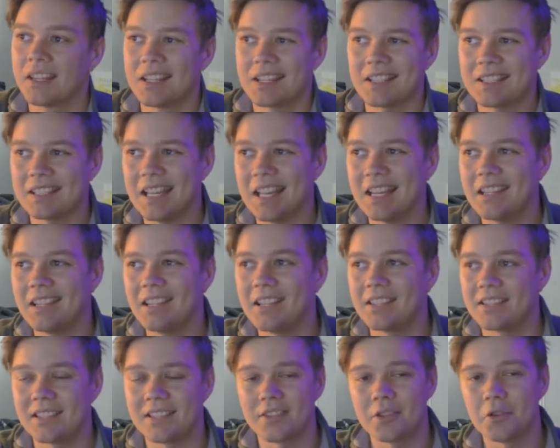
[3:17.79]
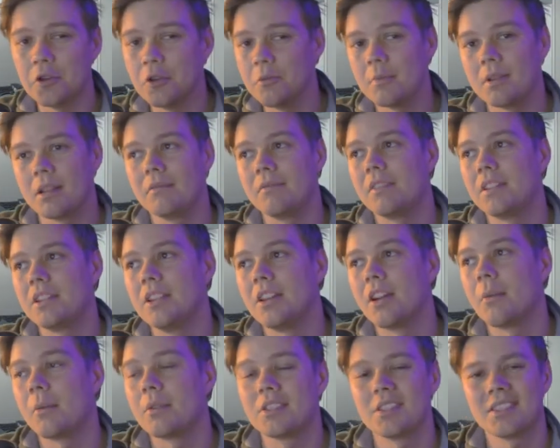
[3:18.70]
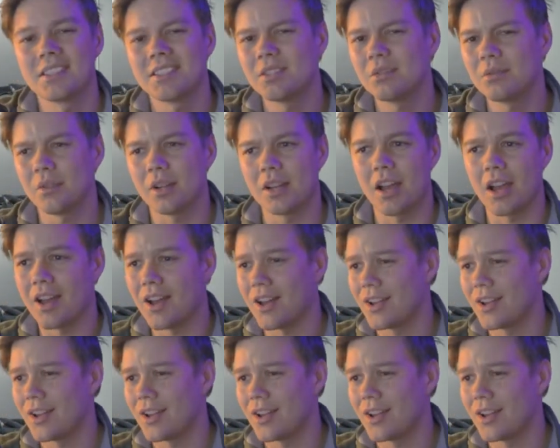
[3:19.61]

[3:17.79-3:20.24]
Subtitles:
standard is a 2-minute video, which is still